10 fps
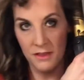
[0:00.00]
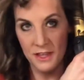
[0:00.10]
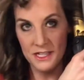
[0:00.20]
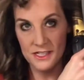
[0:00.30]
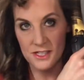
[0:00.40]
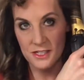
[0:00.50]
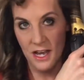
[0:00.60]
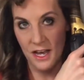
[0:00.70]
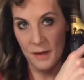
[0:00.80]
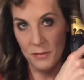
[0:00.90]
This
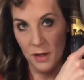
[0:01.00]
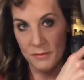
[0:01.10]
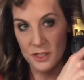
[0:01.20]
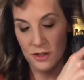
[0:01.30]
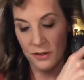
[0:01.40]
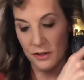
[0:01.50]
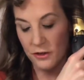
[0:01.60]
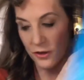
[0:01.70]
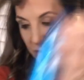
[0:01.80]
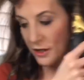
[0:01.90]
Paul Mitchell, the
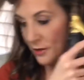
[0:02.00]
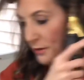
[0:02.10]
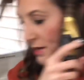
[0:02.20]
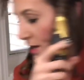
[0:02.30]
Neuro